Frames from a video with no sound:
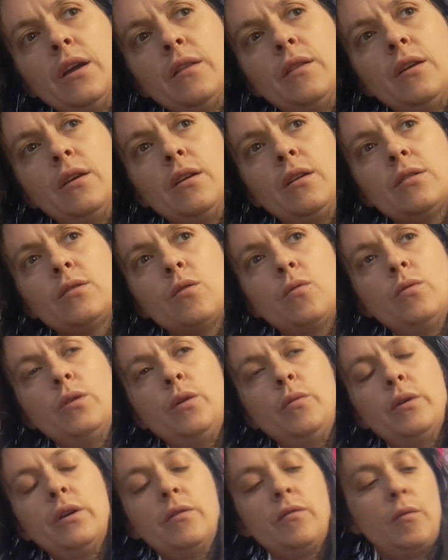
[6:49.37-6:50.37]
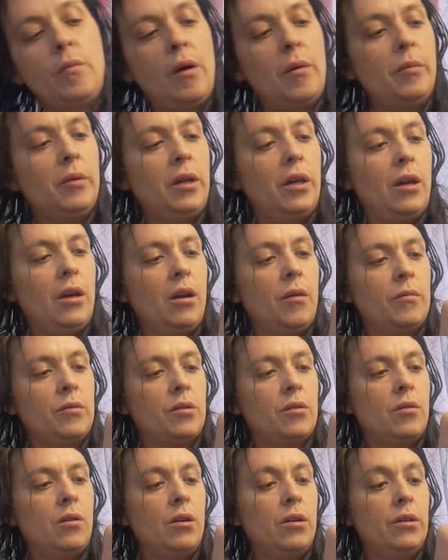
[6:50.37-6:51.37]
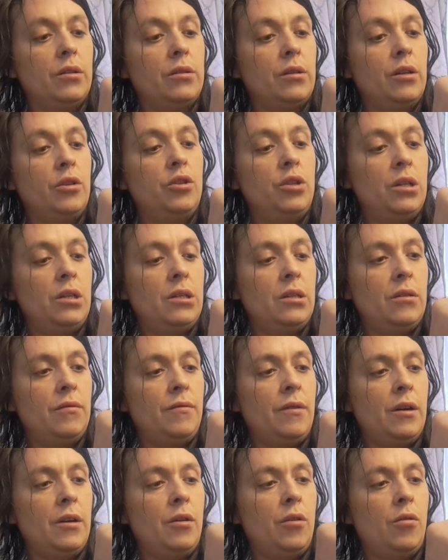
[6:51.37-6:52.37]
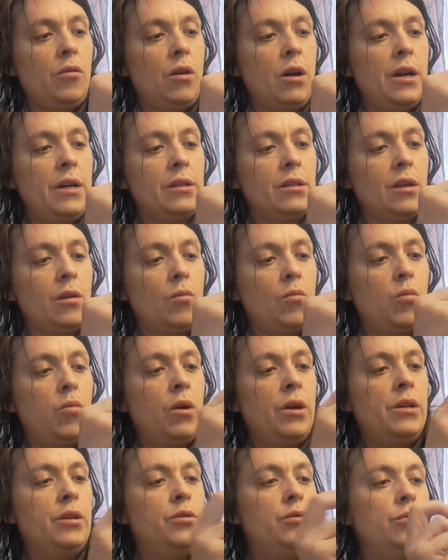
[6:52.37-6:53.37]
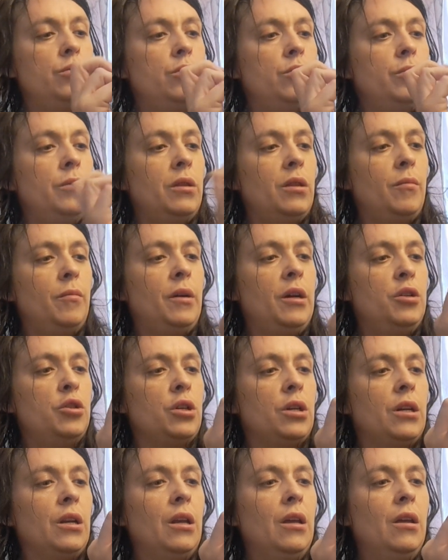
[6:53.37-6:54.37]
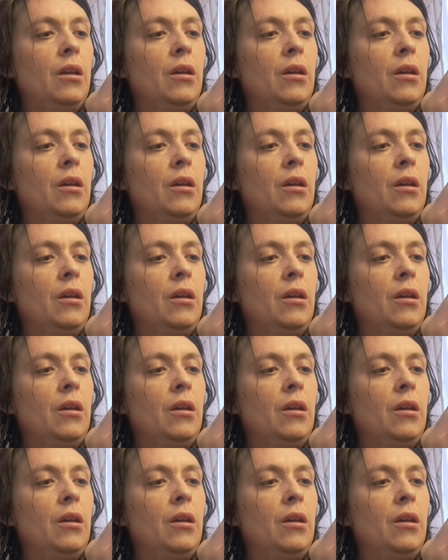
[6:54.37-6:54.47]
And then it's only when a Republican comes along and it's like, Jesus fucking Christ, like, what did you do with the budget?